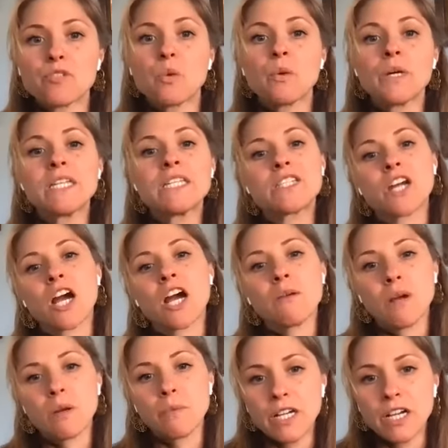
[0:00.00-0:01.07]
So we start
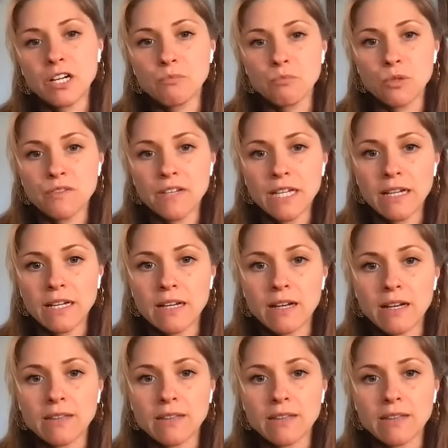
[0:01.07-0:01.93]
when we are moving,